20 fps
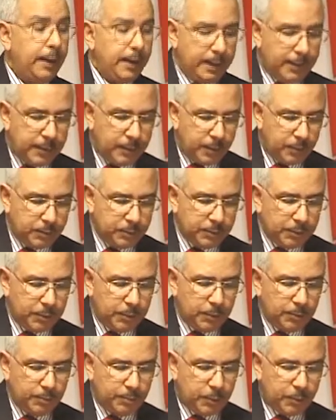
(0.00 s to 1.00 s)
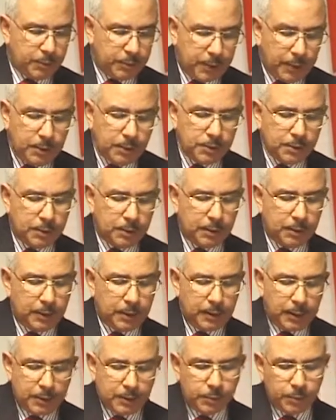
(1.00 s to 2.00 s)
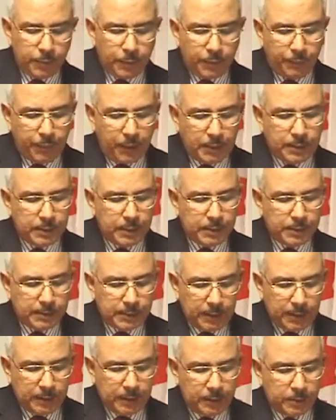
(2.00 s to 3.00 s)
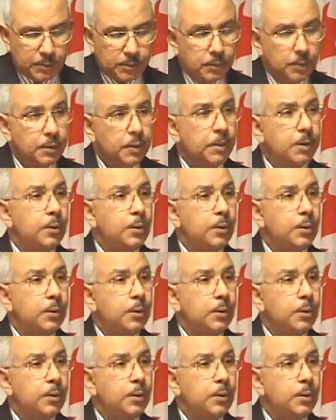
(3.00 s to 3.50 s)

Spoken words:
accounting, prudential, and supervisory standards